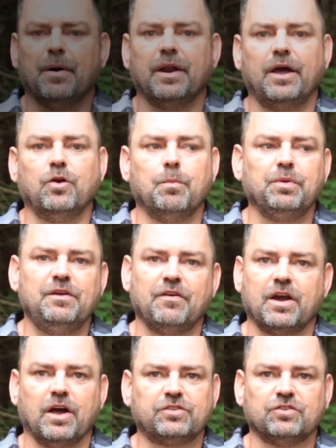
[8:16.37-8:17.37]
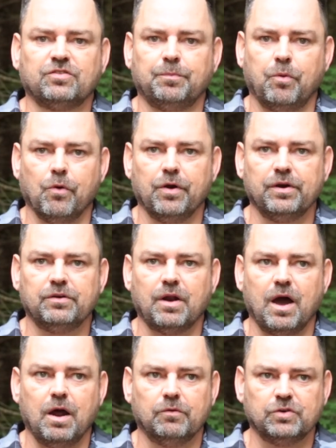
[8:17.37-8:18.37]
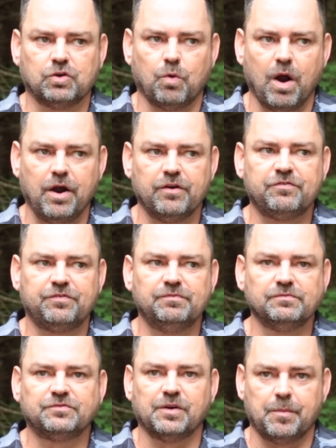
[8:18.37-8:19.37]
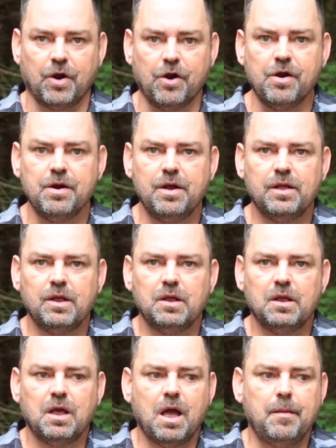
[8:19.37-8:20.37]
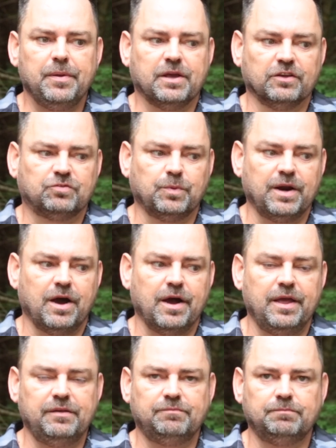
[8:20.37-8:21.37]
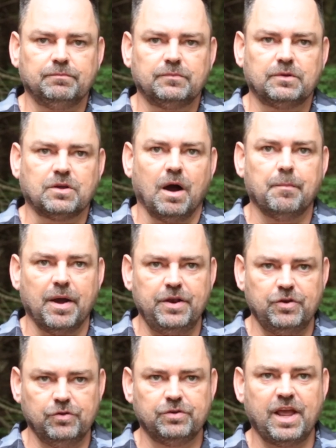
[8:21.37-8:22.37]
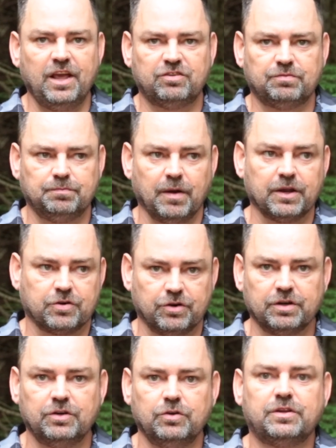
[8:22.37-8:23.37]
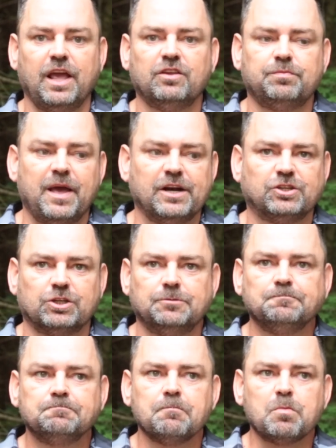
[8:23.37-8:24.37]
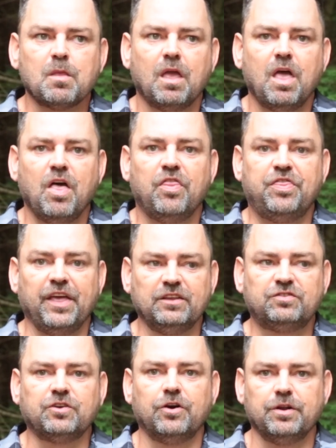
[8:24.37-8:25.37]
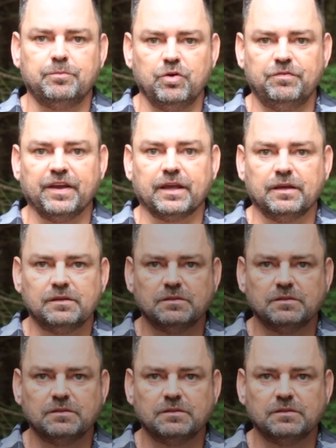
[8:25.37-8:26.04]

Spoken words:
But I don't believe I got the support required from her, because when I got my current new case manager, things started moving.